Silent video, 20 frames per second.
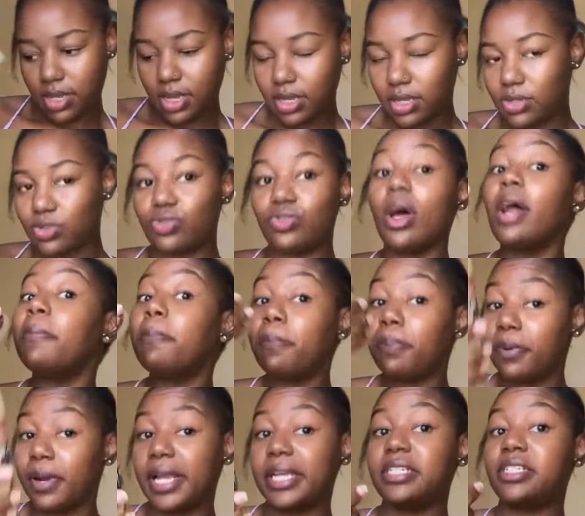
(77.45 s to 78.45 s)
It's not
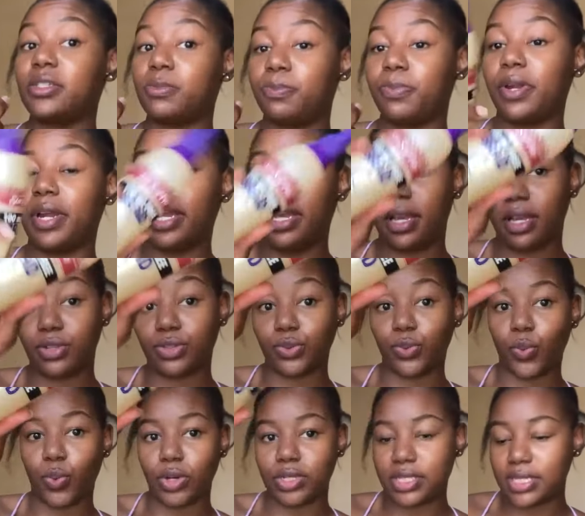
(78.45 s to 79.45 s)
braid spray, it's
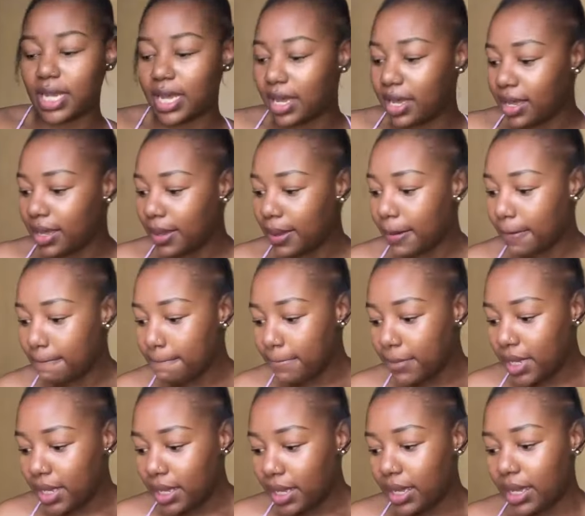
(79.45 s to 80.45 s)
water,
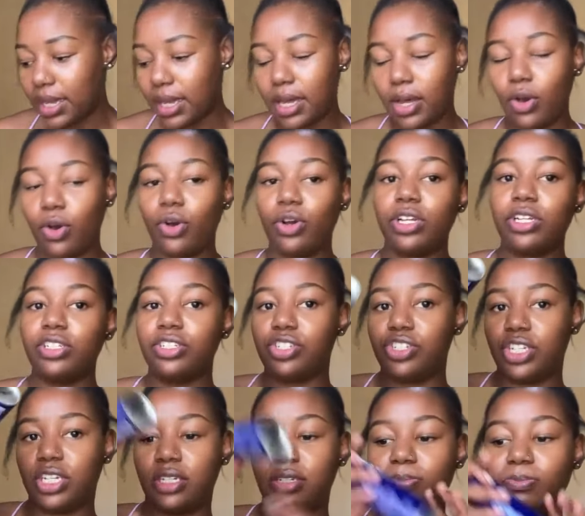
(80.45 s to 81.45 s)
oil
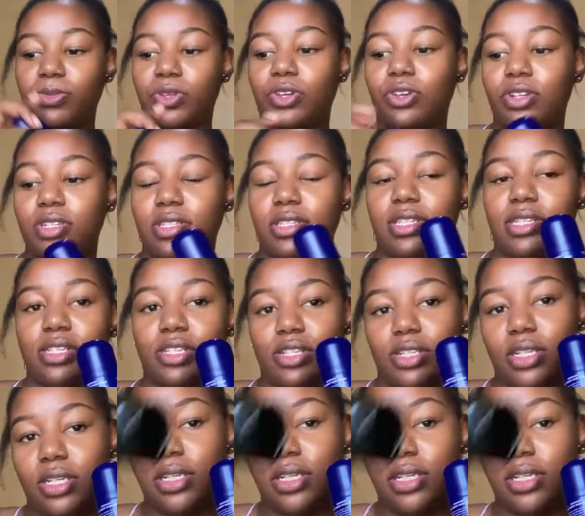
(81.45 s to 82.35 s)
sheen, because this